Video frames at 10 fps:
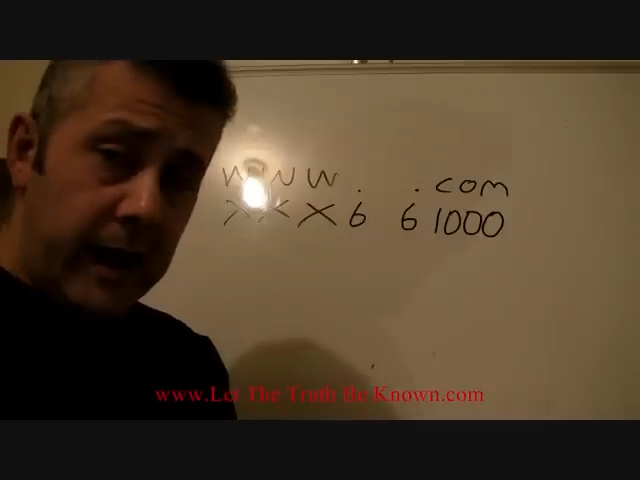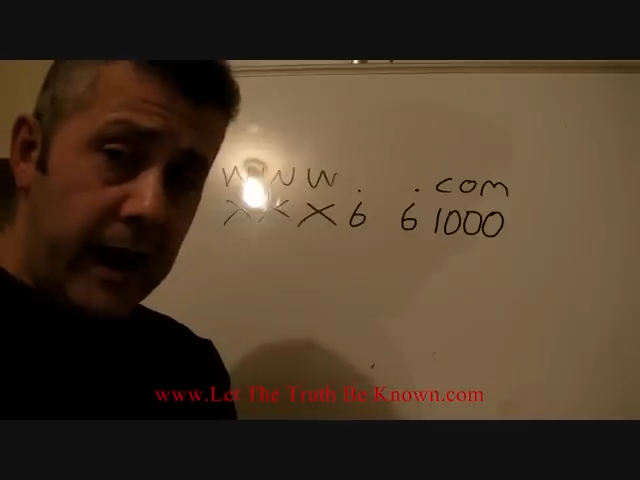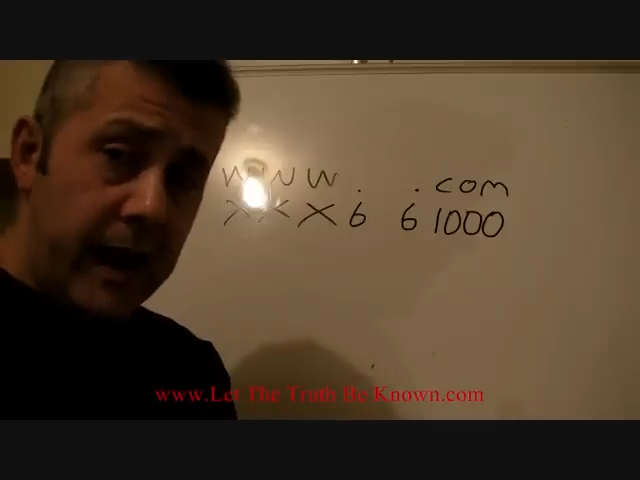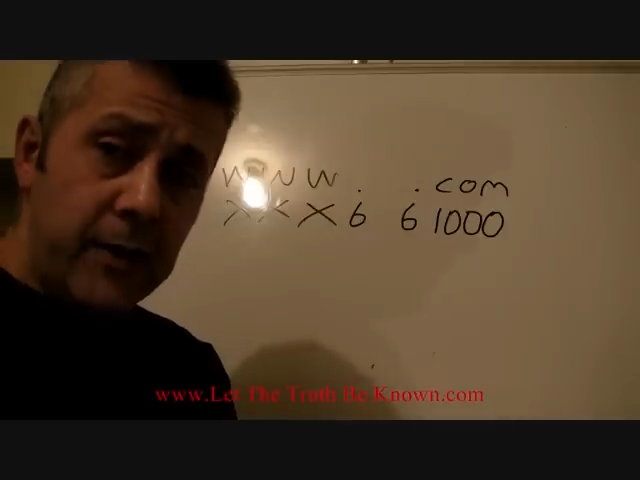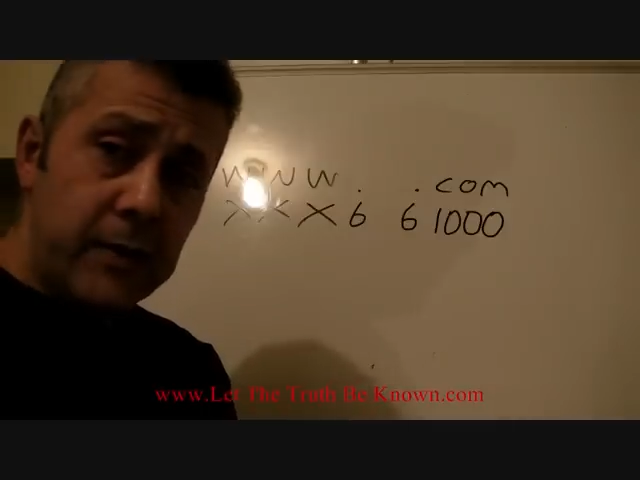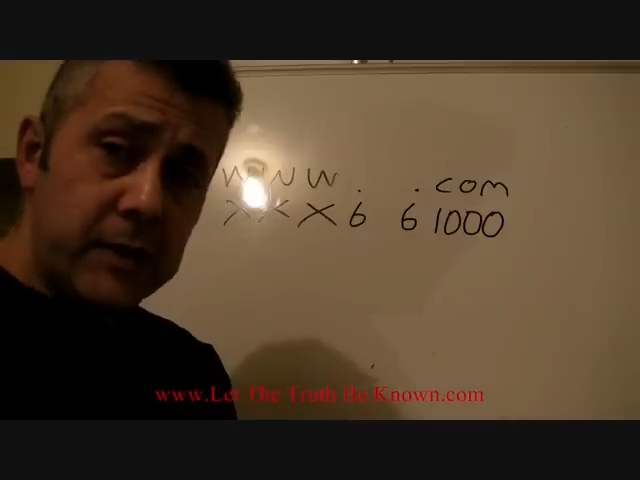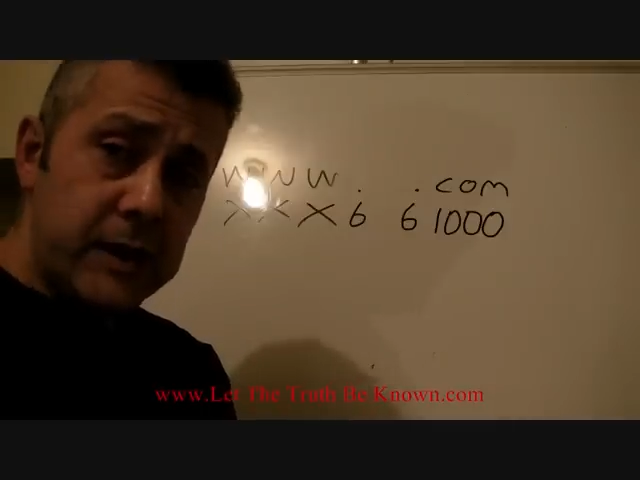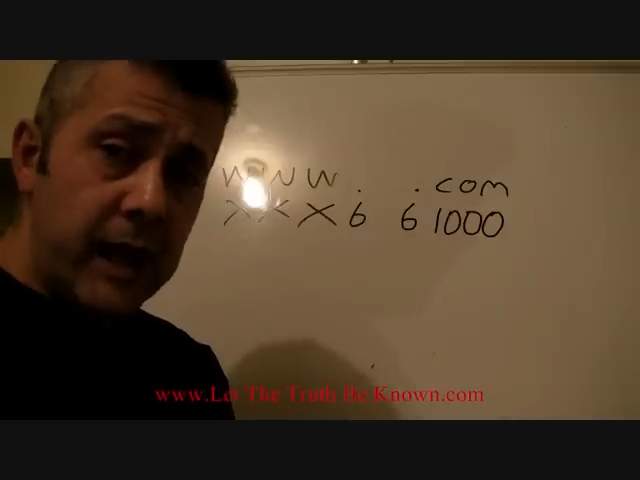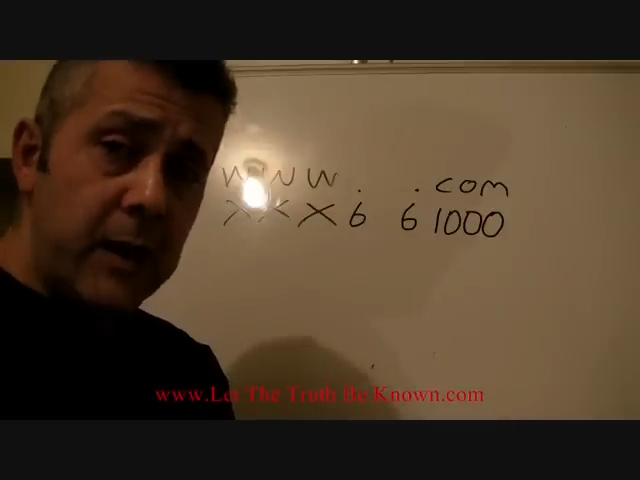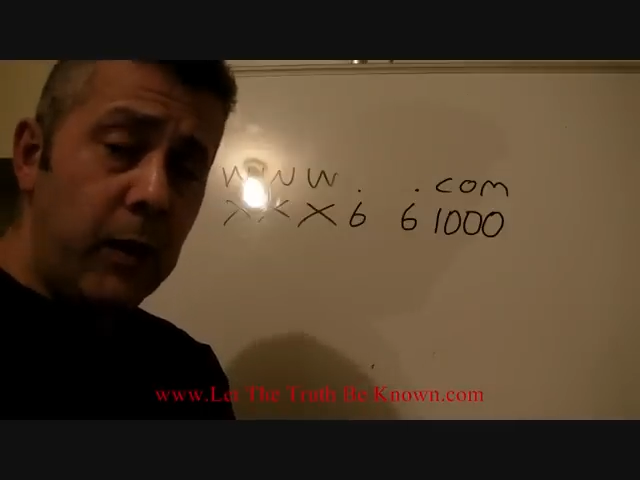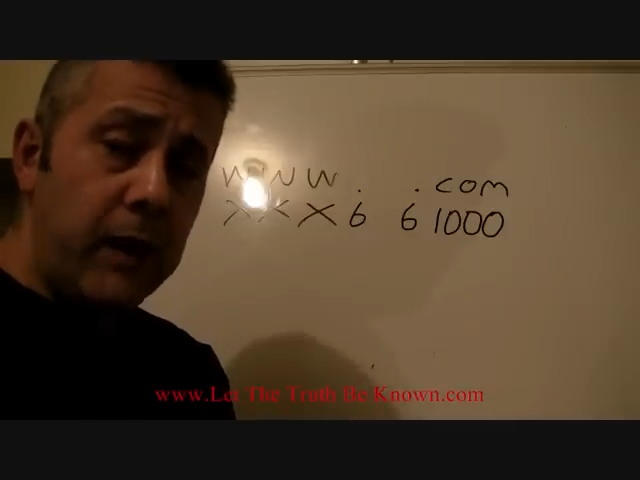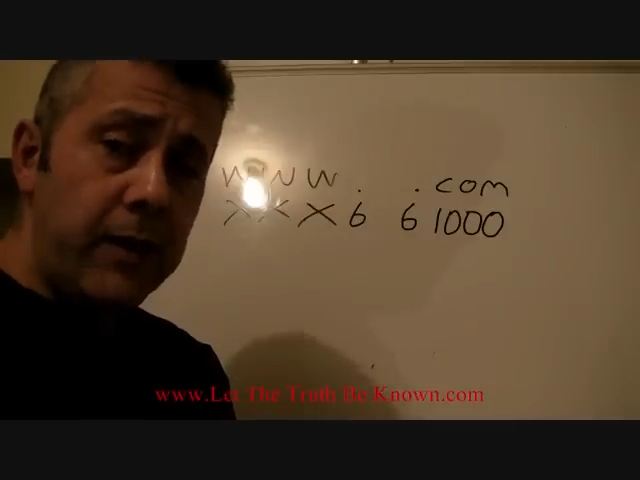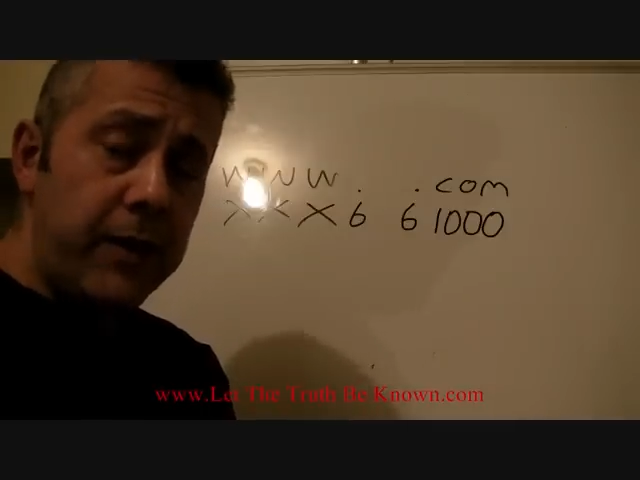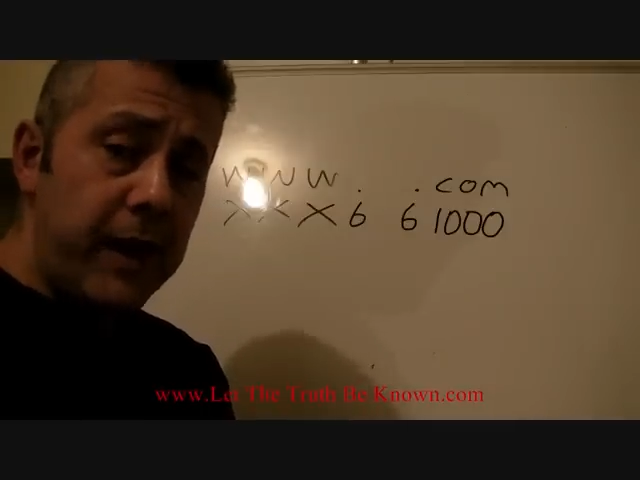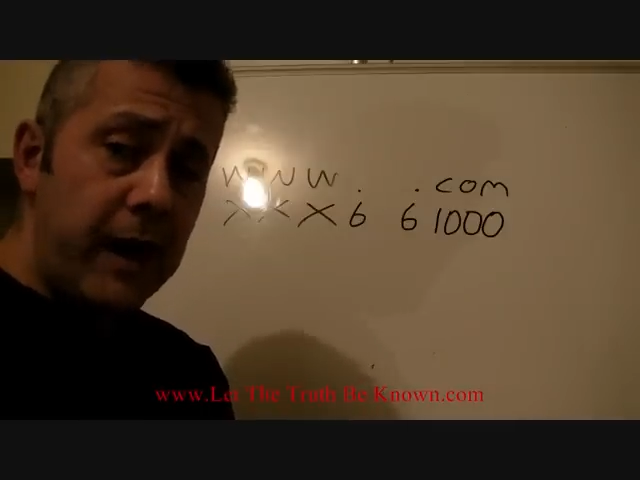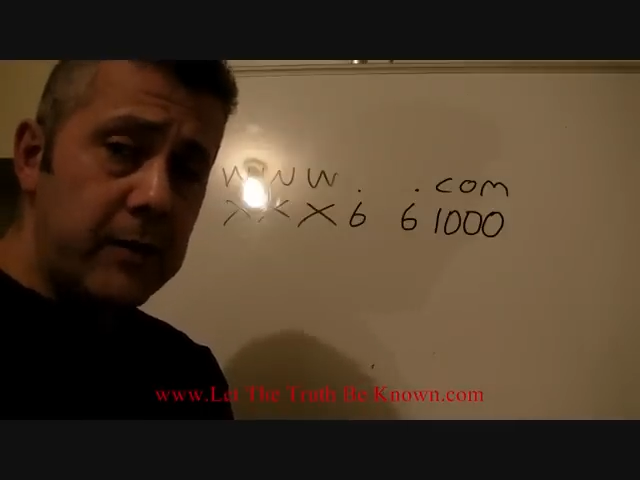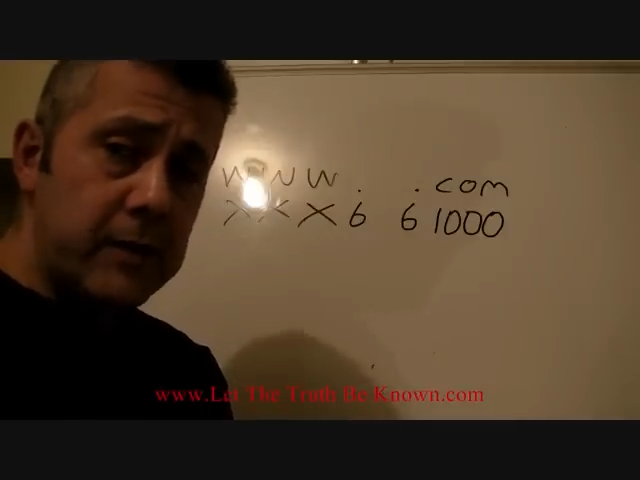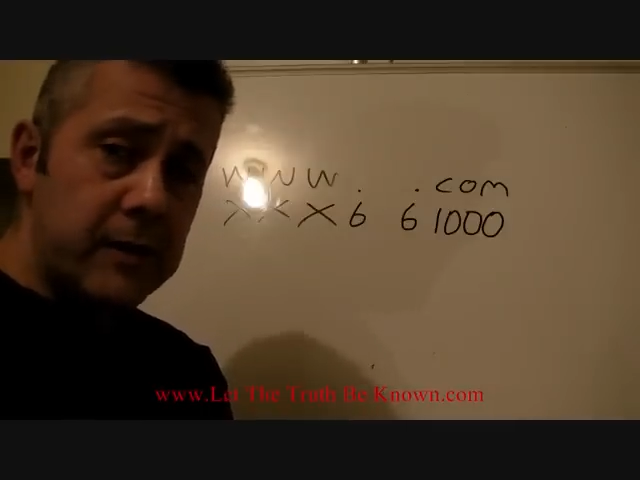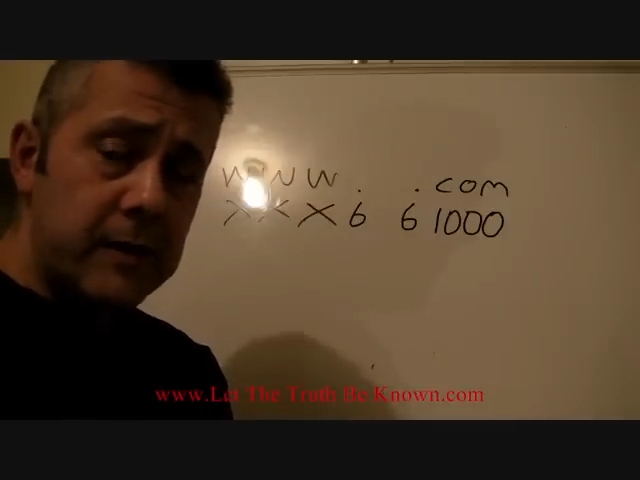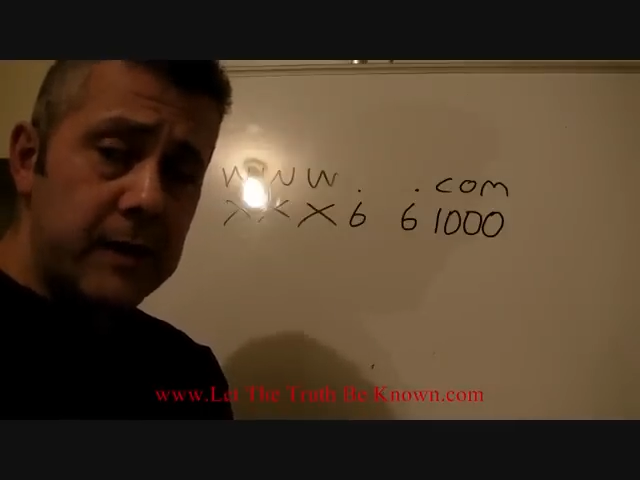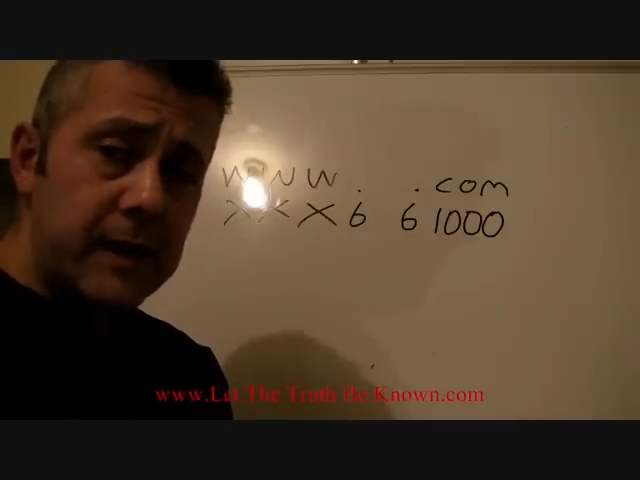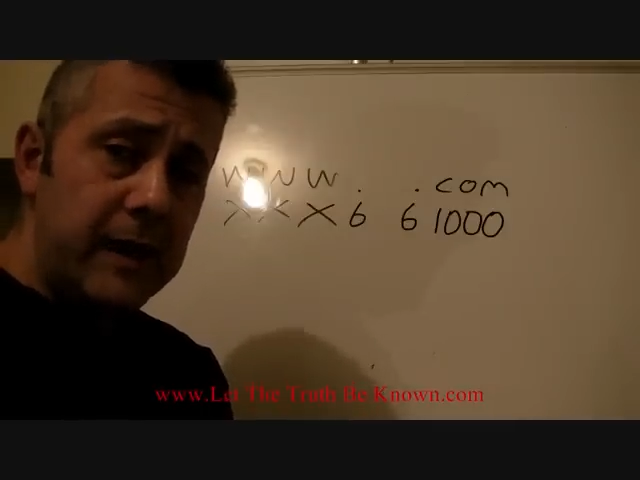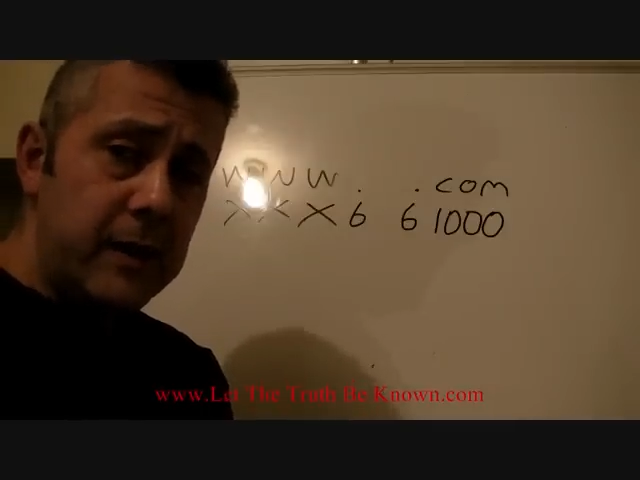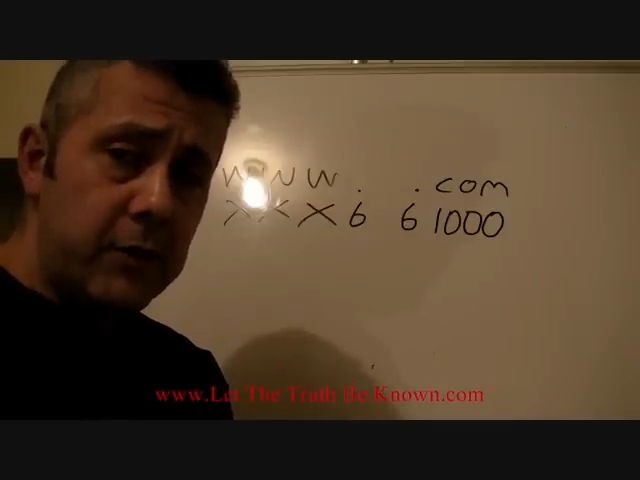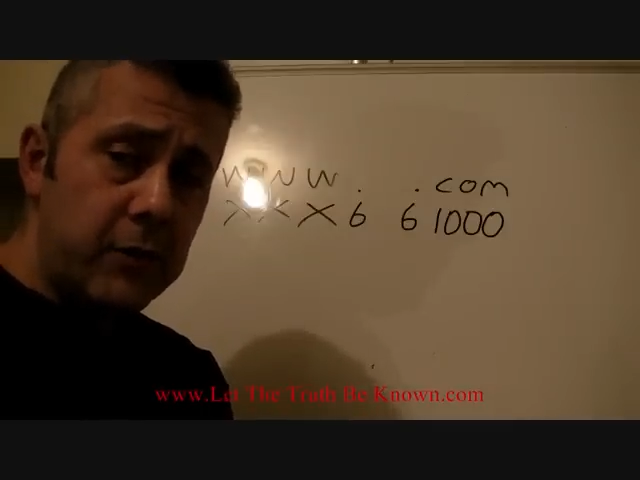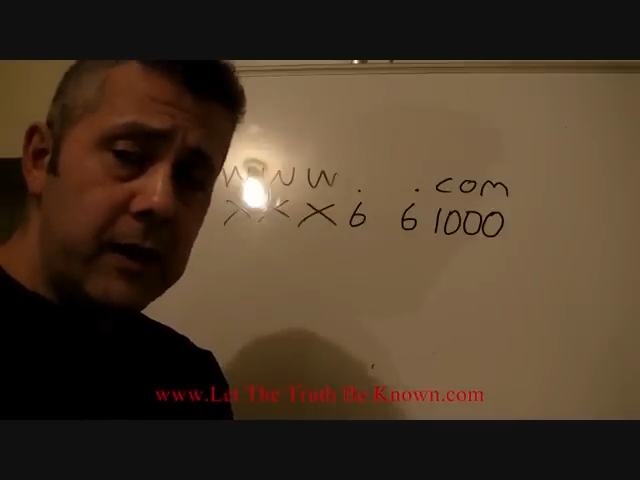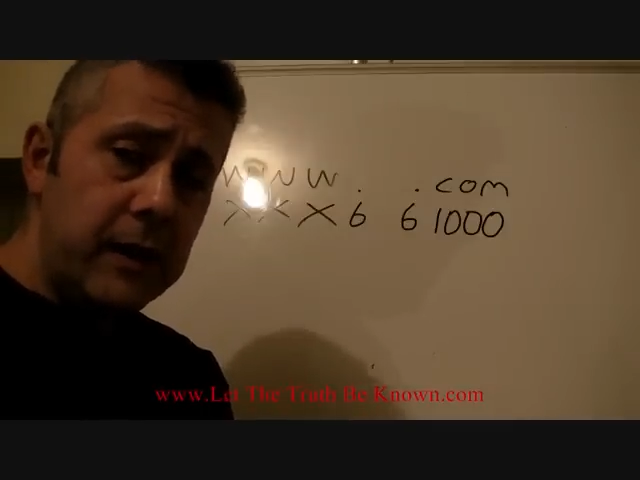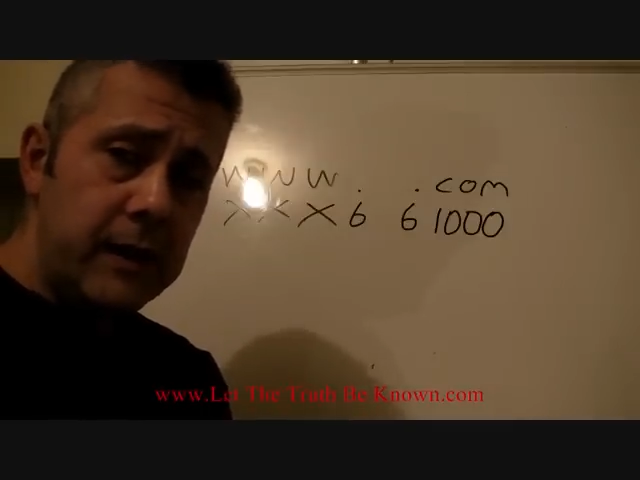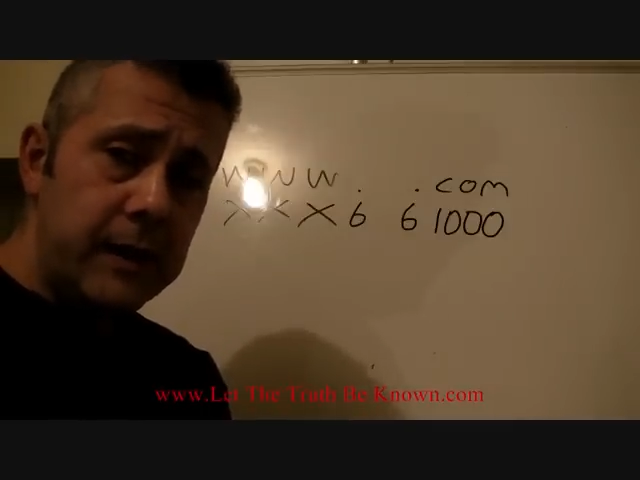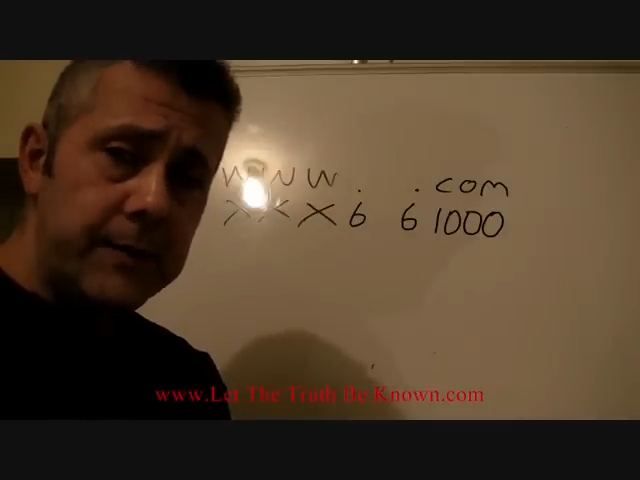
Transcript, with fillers: how you say 1000 in Greek